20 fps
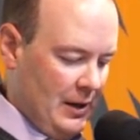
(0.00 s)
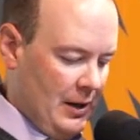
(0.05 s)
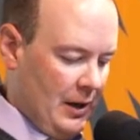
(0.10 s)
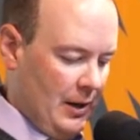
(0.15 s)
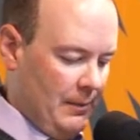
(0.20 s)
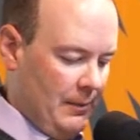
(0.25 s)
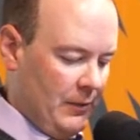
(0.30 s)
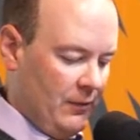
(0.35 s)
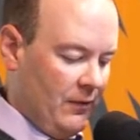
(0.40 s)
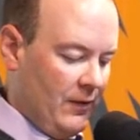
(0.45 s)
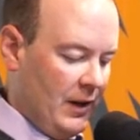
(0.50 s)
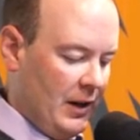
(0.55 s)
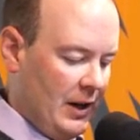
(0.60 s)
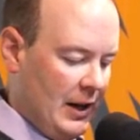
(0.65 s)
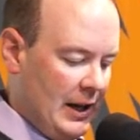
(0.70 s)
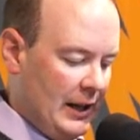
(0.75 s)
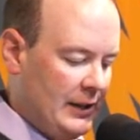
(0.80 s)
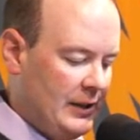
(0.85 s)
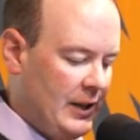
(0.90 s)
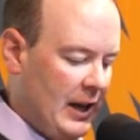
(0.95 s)
I'm
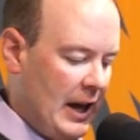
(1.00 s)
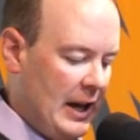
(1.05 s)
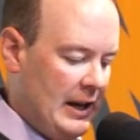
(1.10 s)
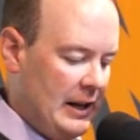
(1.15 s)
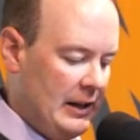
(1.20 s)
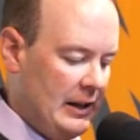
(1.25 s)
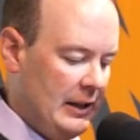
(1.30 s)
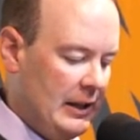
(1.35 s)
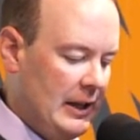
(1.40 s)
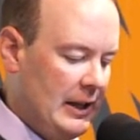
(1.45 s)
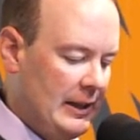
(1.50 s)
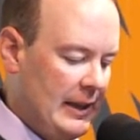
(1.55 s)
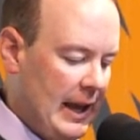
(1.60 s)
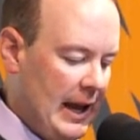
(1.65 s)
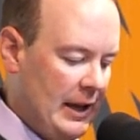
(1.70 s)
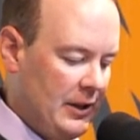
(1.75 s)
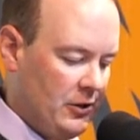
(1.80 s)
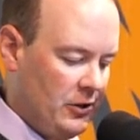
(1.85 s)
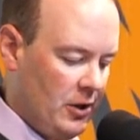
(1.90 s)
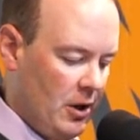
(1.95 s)
very excited to get
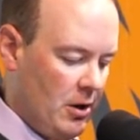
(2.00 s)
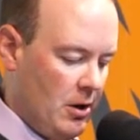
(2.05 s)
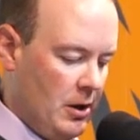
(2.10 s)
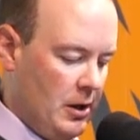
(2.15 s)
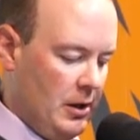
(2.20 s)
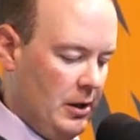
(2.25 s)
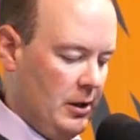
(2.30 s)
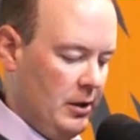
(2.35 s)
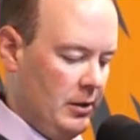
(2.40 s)
that started.